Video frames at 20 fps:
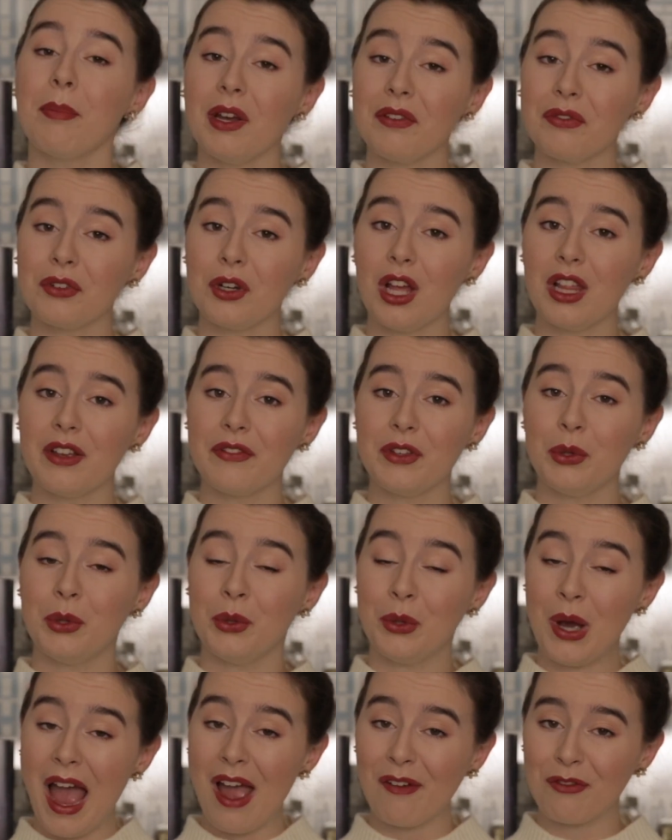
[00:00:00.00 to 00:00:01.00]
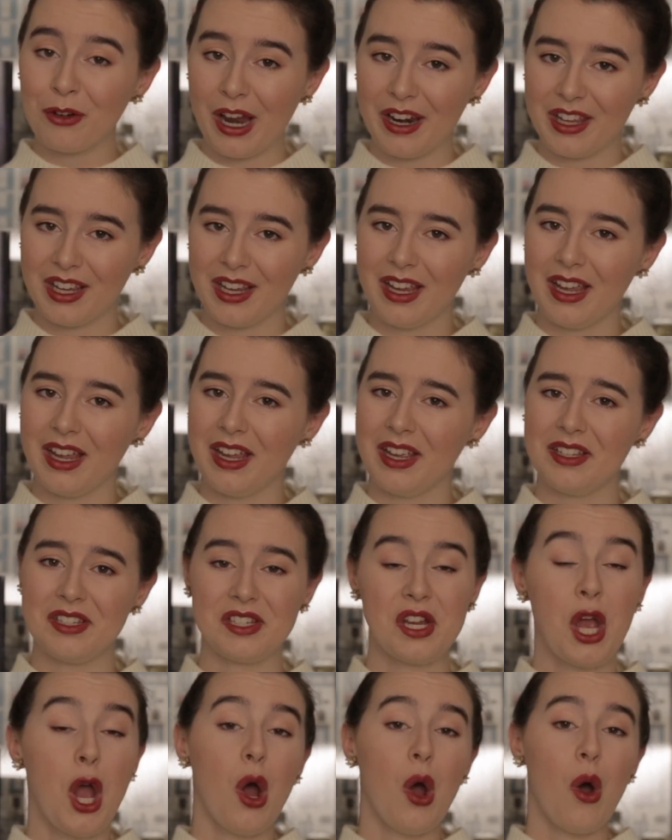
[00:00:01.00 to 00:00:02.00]
But for all of you who have read it
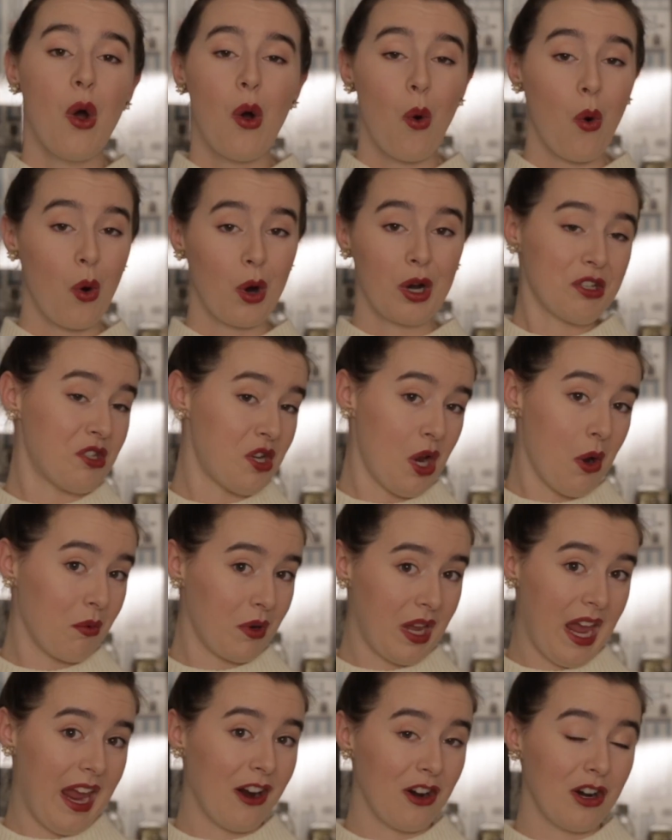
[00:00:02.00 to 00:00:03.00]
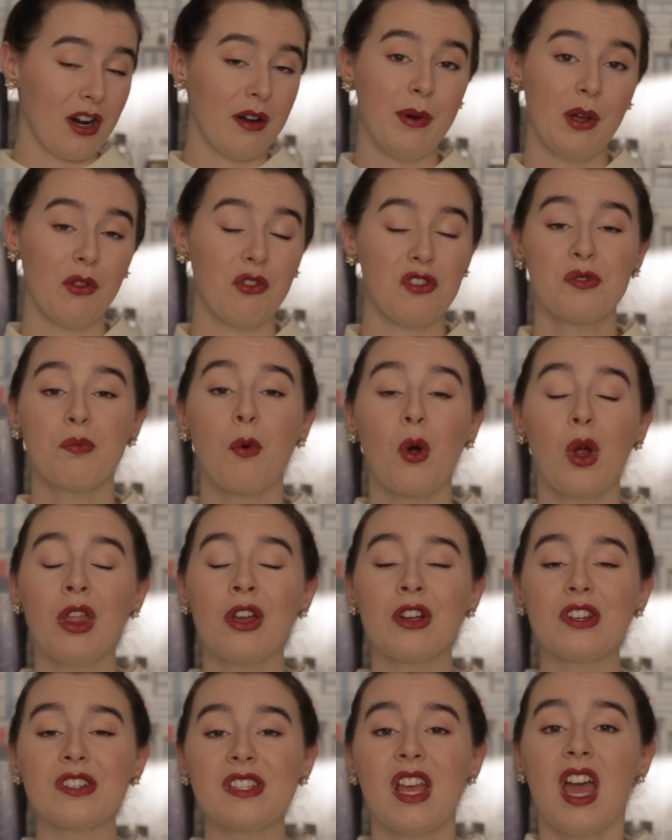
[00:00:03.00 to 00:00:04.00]
and or don't care about the
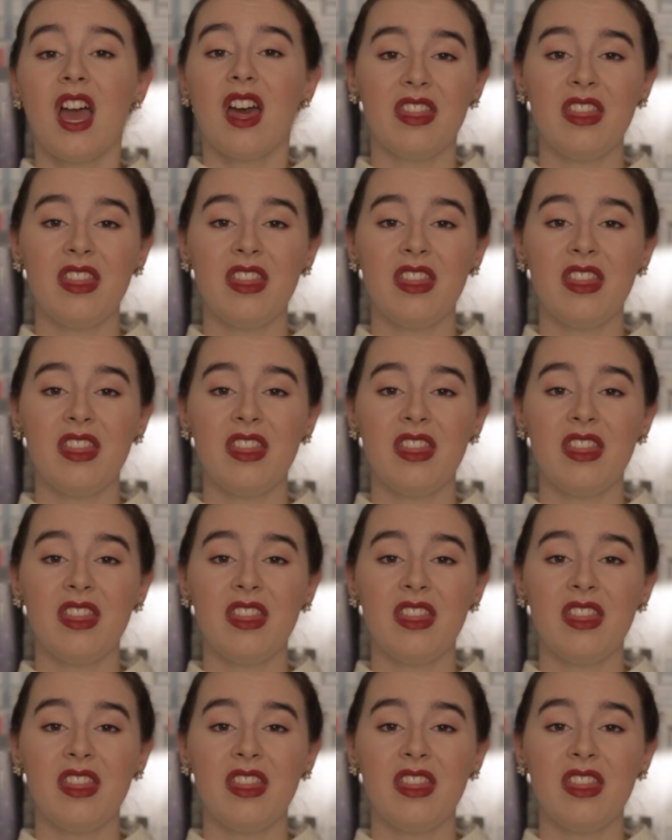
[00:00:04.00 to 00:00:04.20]
spoilers,